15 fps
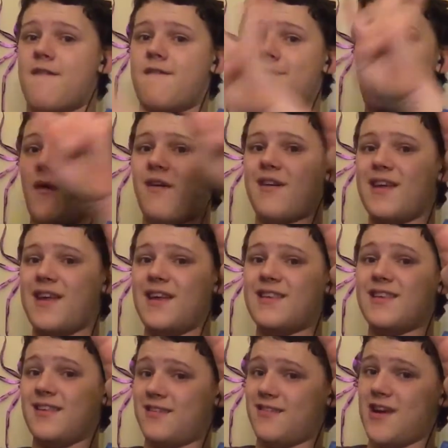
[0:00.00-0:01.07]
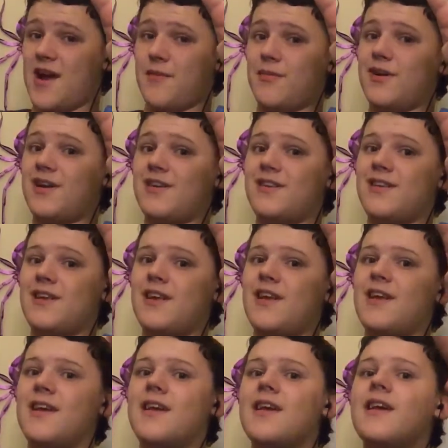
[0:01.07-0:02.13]
40 subscribers.
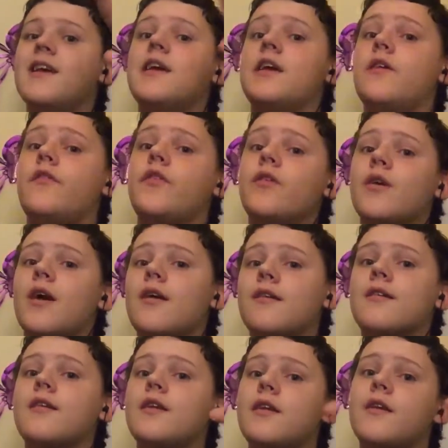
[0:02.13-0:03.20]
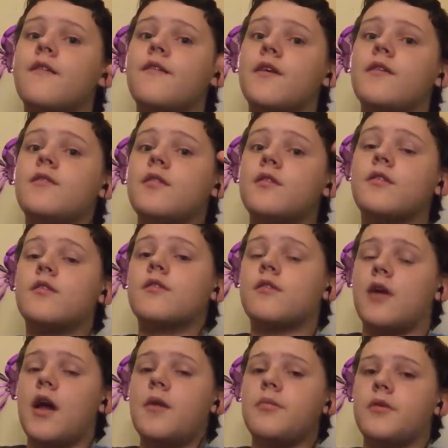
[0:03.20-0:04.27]
If you guys can hit 50
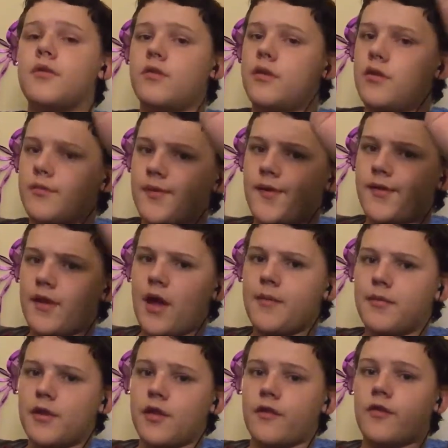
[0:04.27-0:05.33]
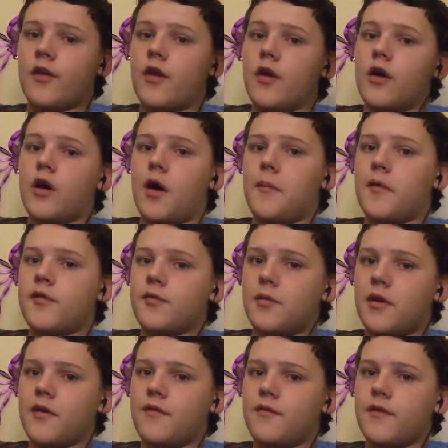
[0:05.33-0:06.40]
subscribers, here, how about this? On my
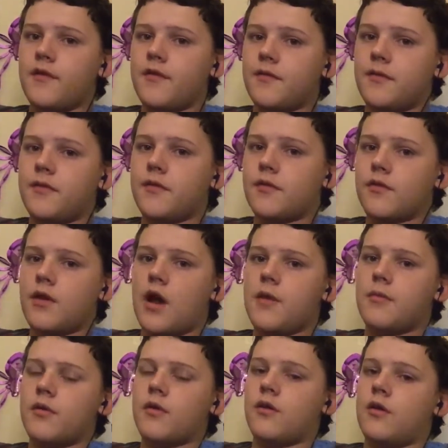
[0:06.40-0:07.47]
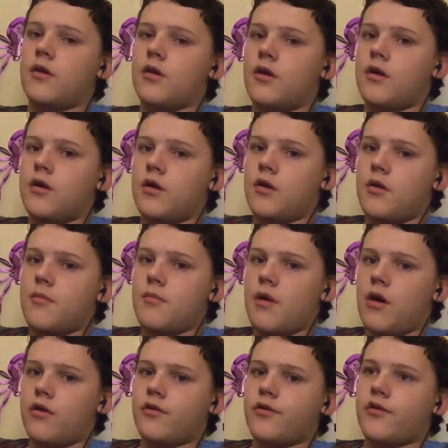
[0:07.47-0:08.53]
25th subscriber
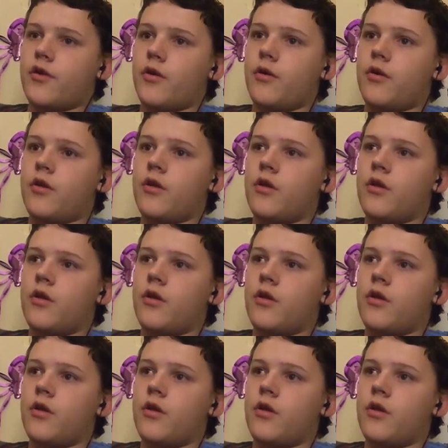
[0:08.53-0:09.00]
milestone,